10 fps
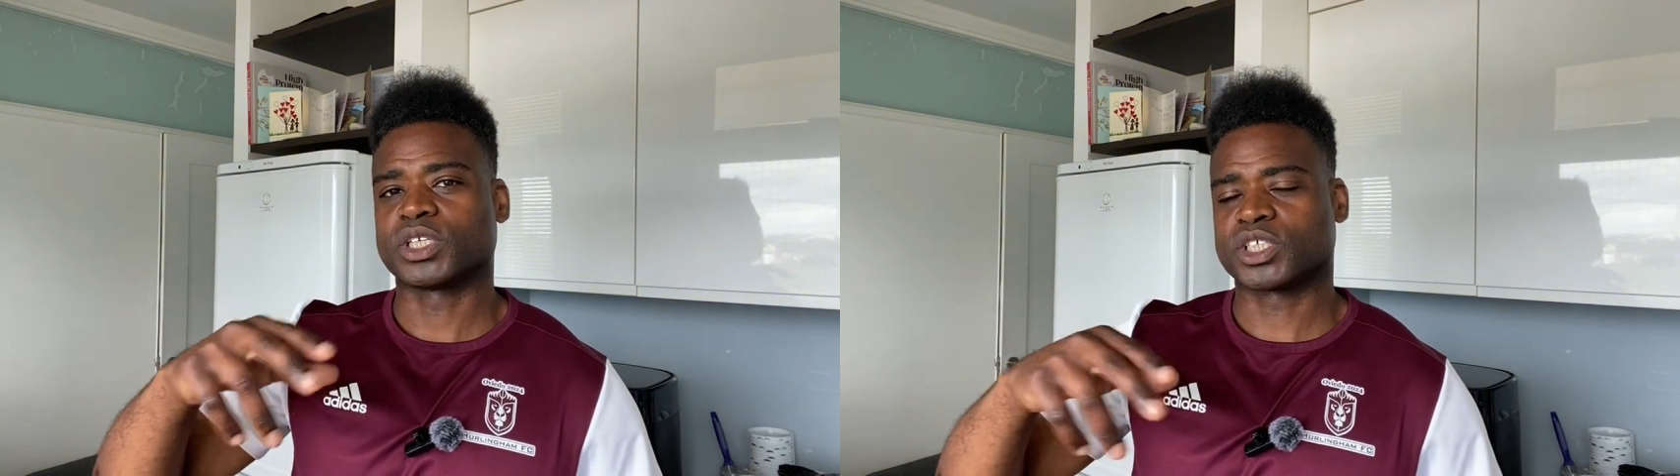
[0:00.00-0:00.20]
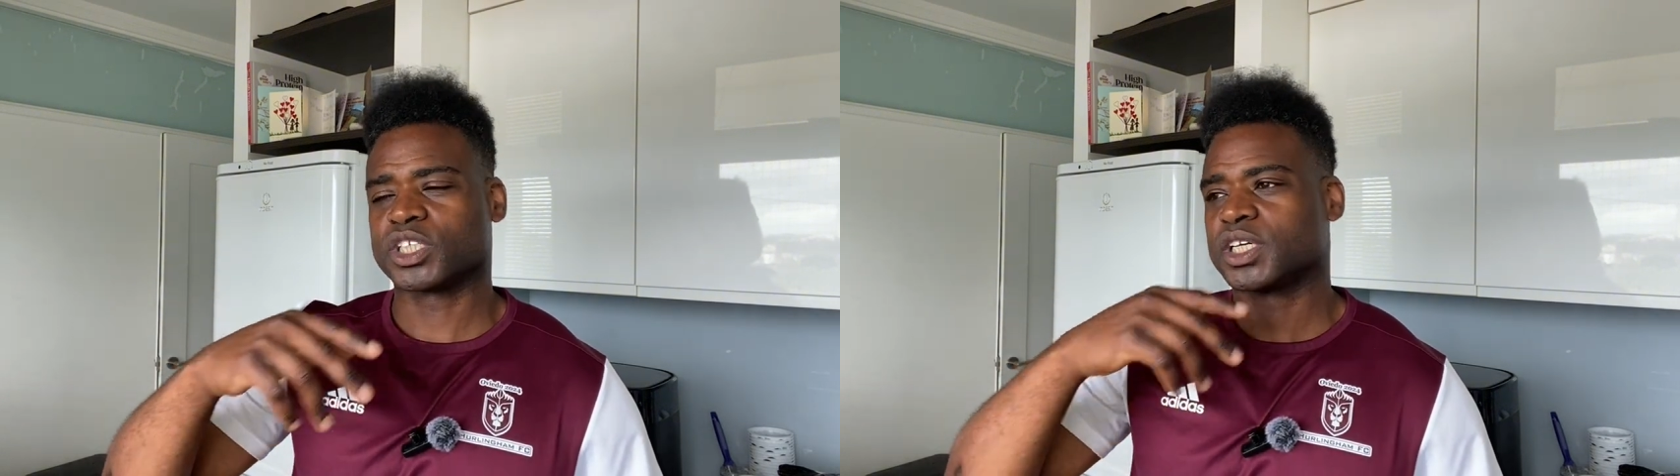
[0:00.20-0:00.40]

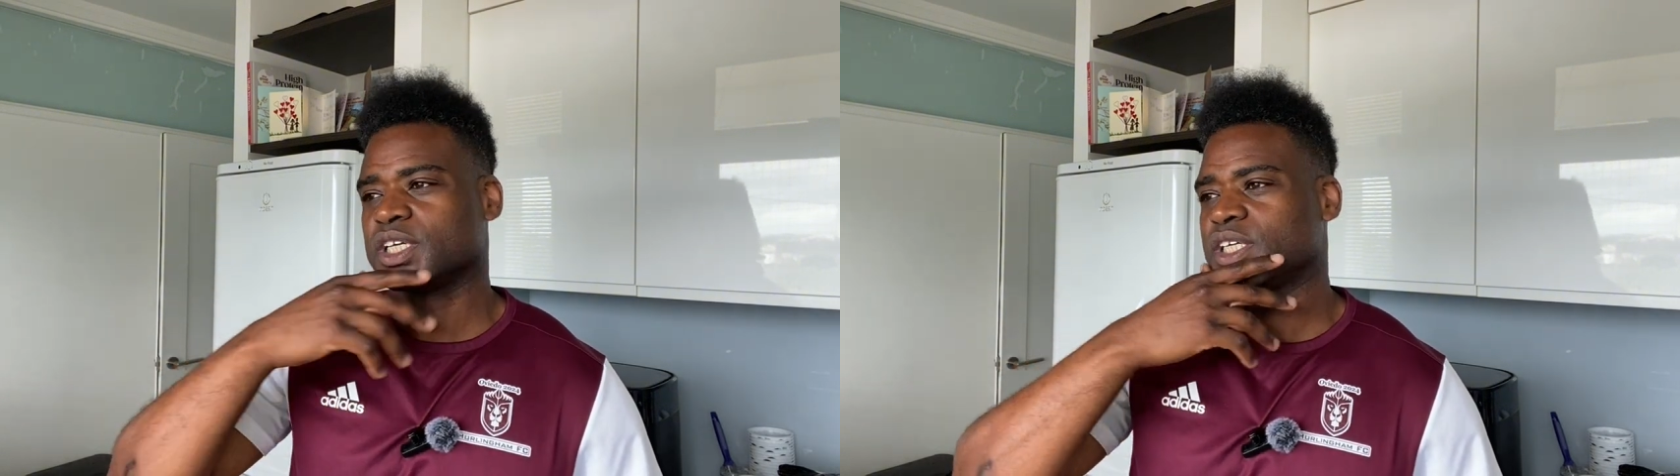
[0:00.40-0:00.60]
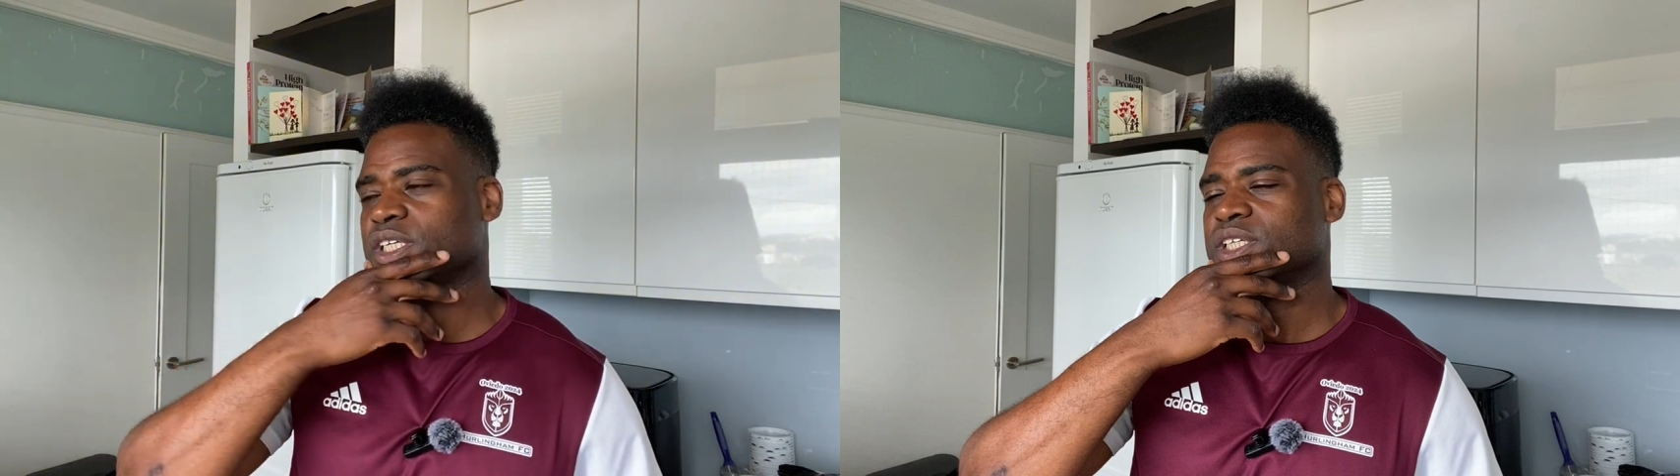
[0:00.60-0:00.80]
this
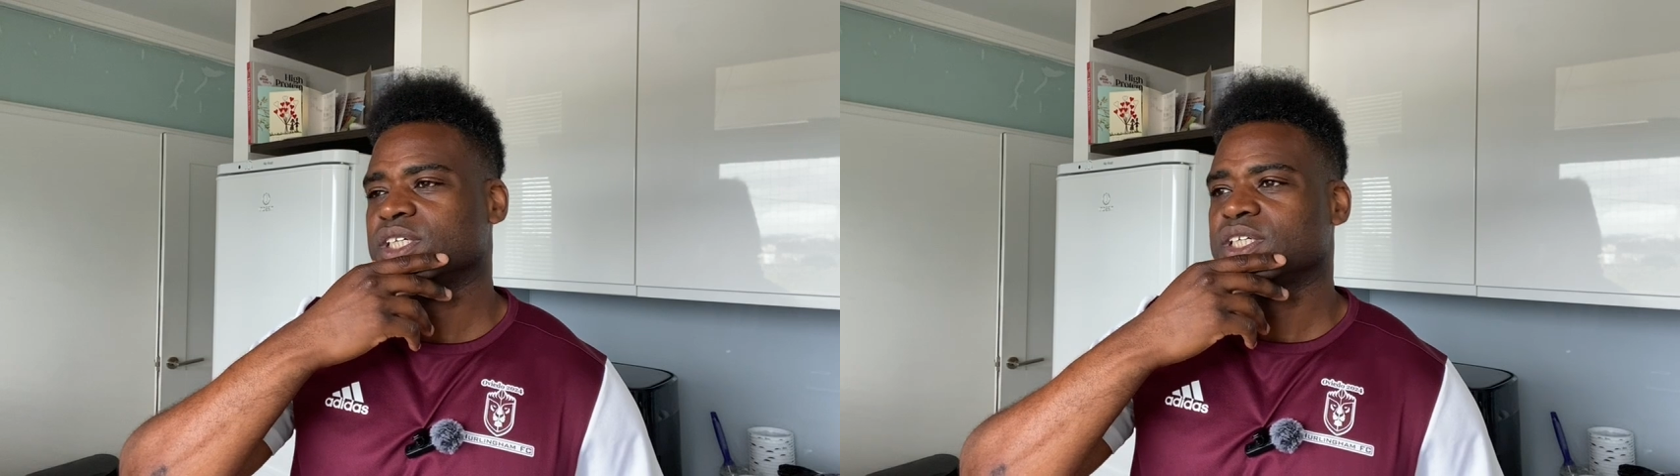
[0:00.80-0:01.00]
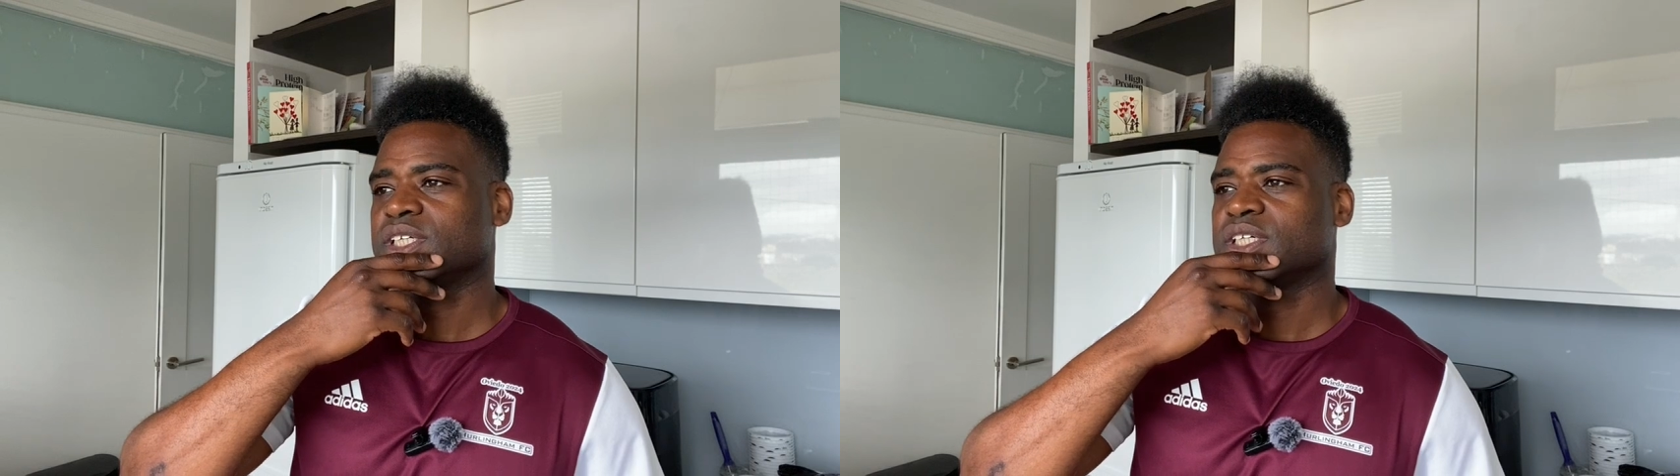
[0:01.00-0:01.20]
journey,
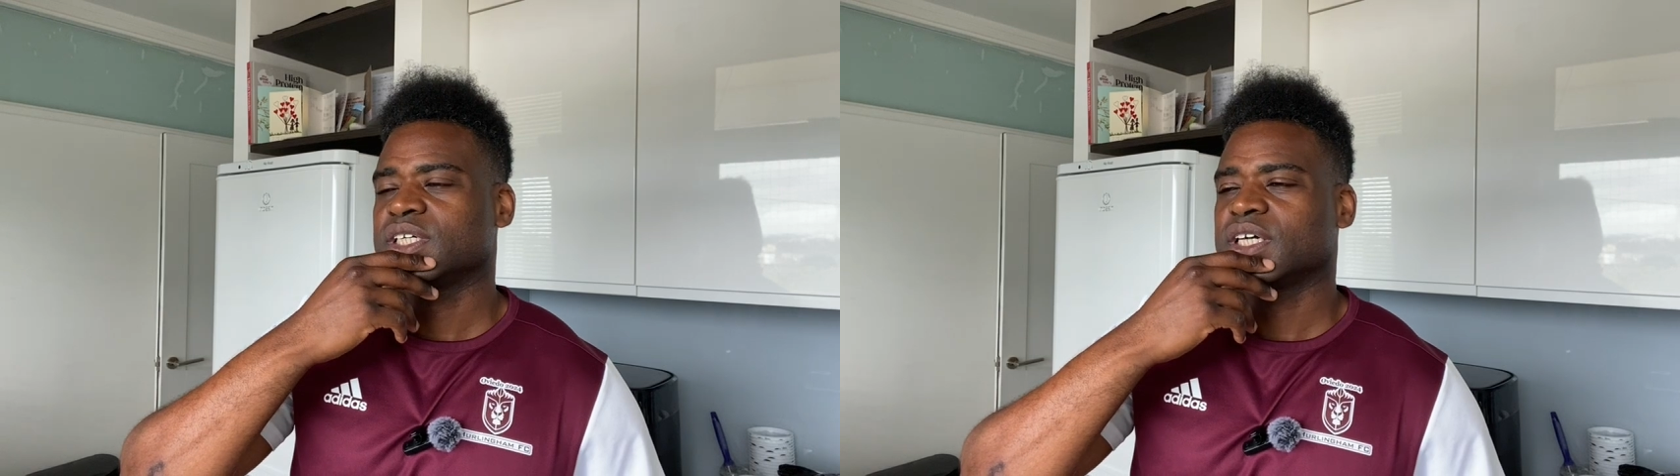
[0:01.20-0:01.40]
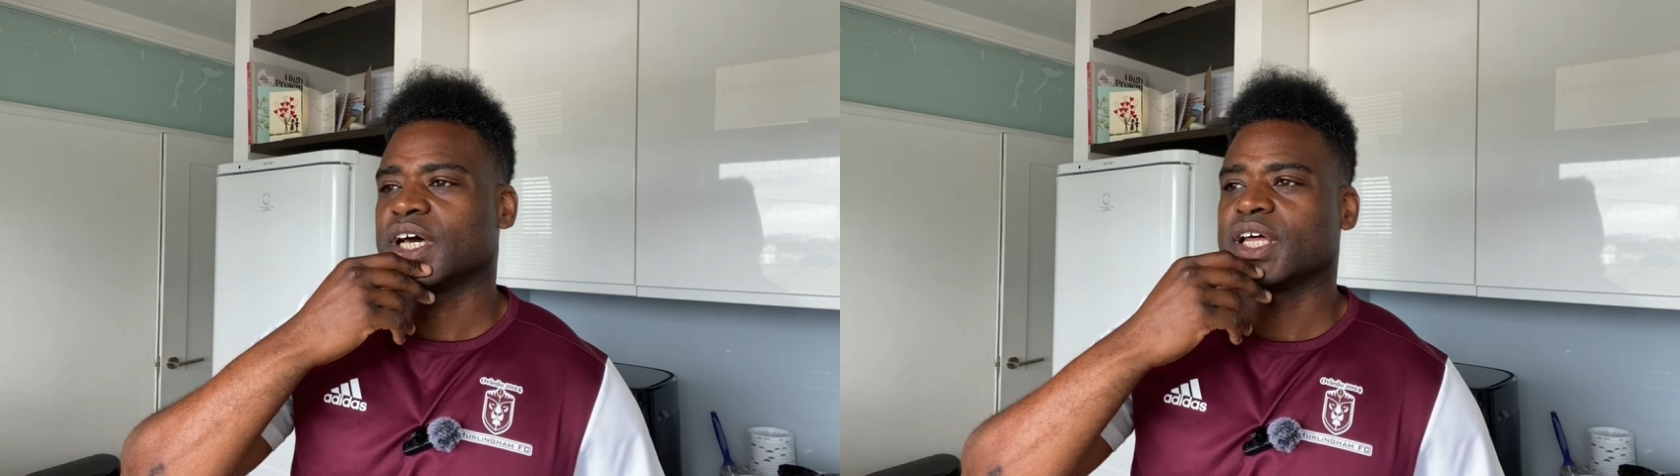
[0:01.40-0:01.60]

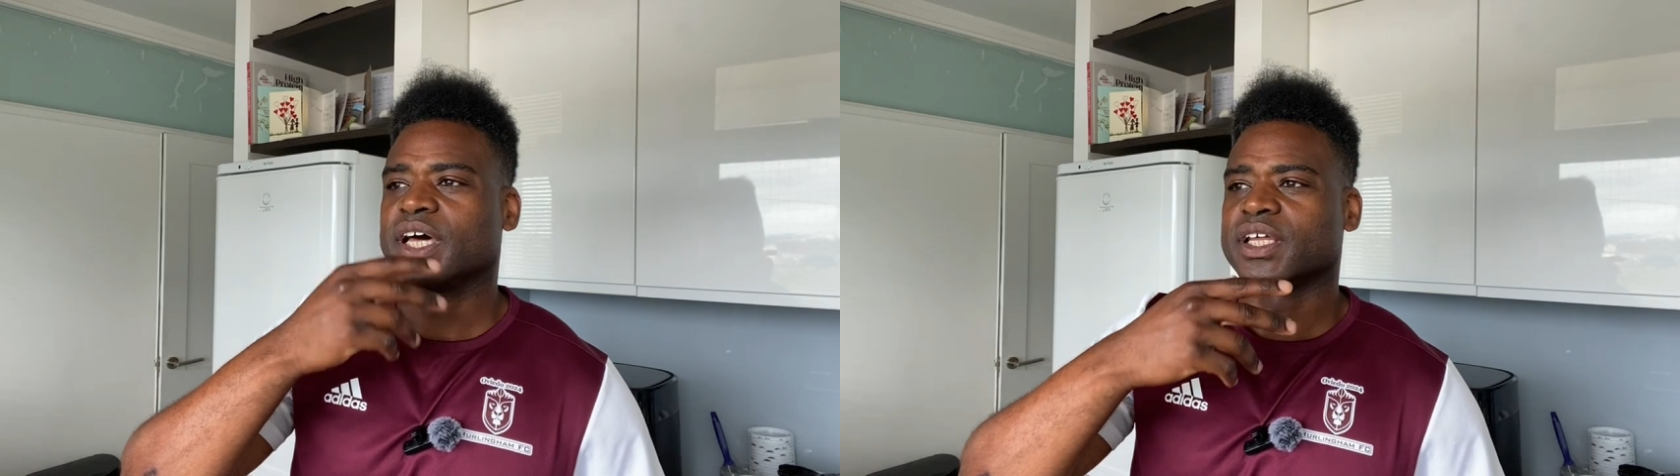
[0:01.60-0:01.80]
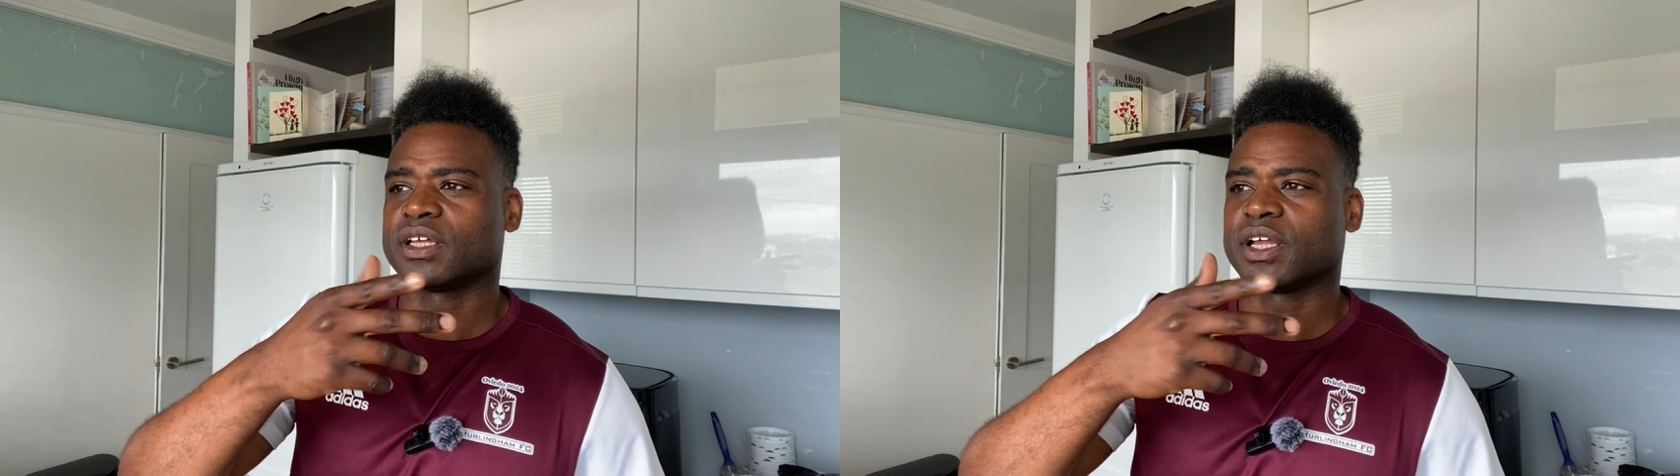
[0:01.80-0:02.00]

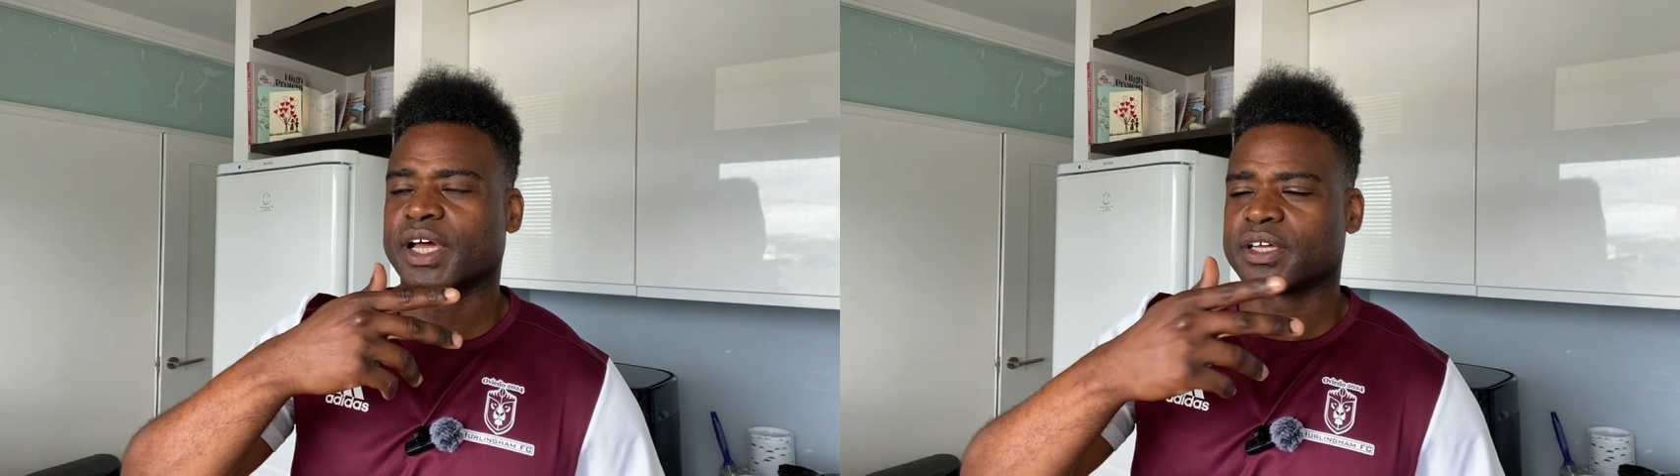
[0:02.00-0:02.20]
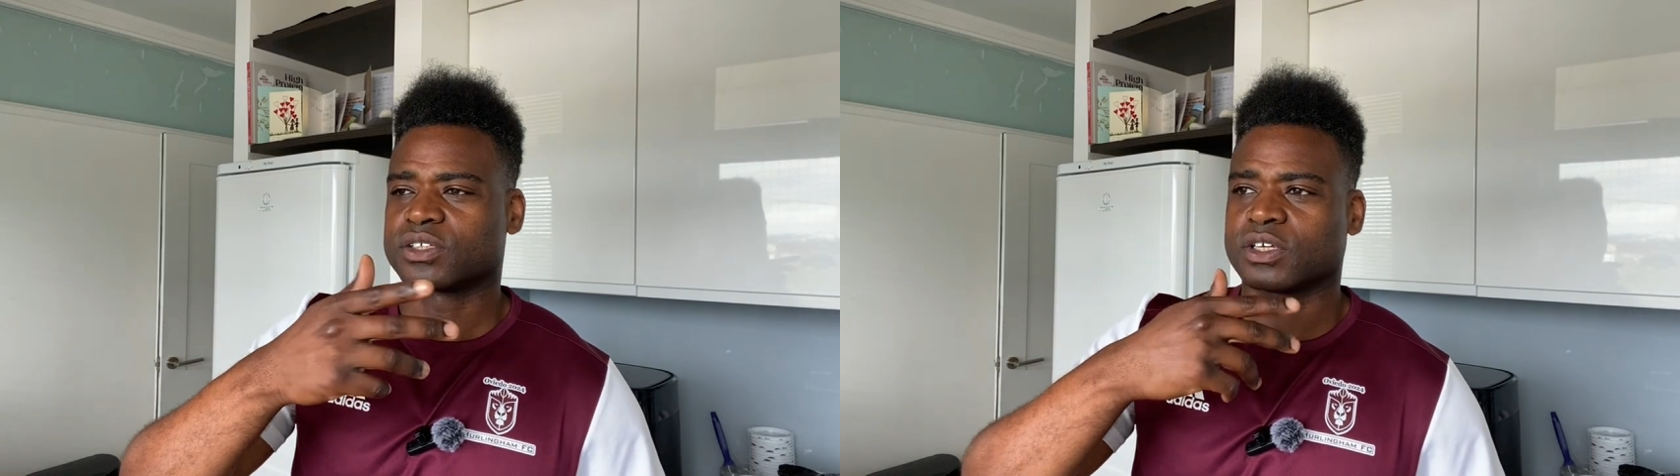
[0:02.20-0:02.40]
and it,
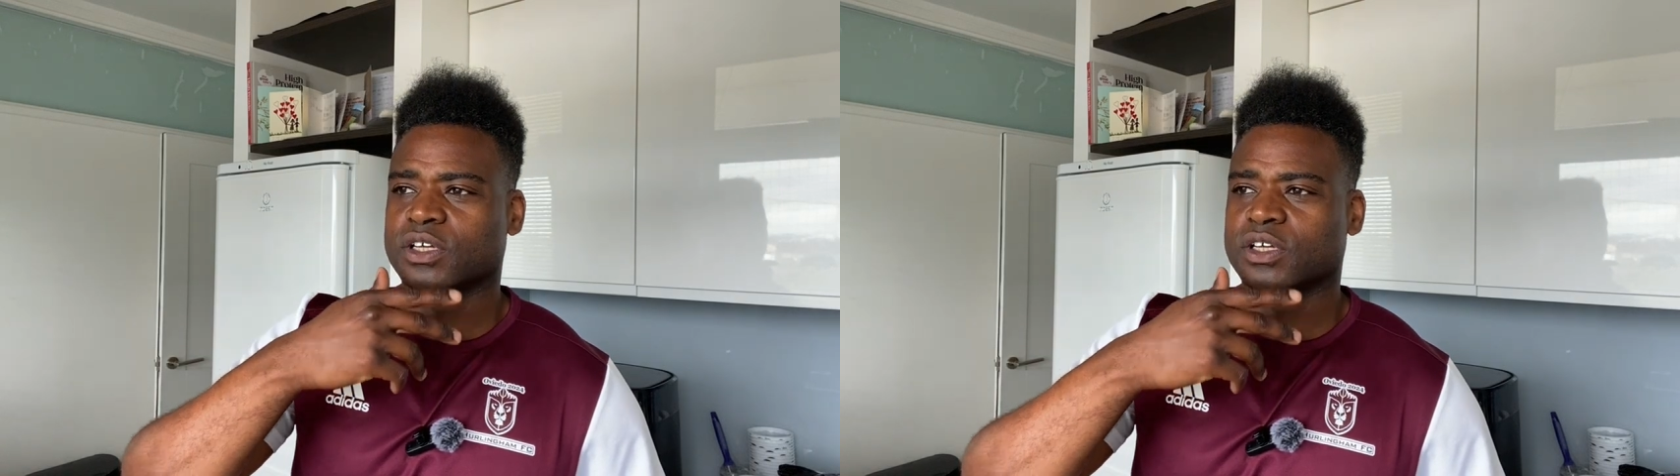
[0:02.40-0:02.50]
like,